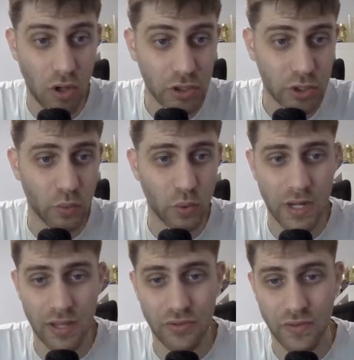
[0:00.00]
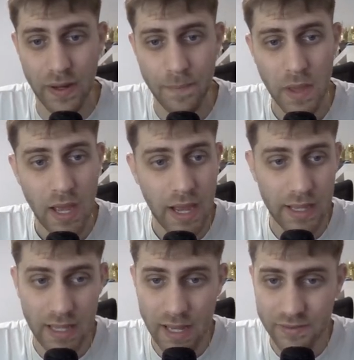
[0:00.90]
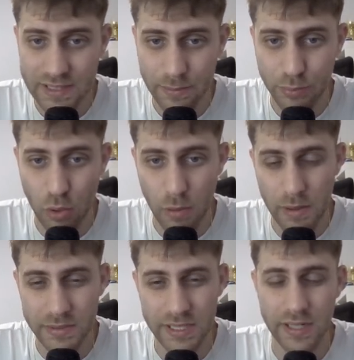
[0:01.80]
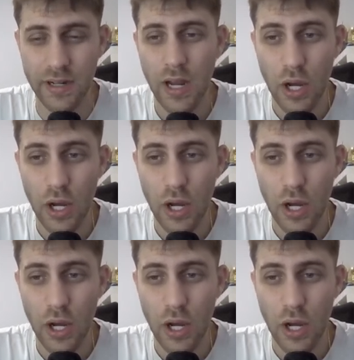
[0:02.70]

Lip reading: also rook a3, and I have some problems here.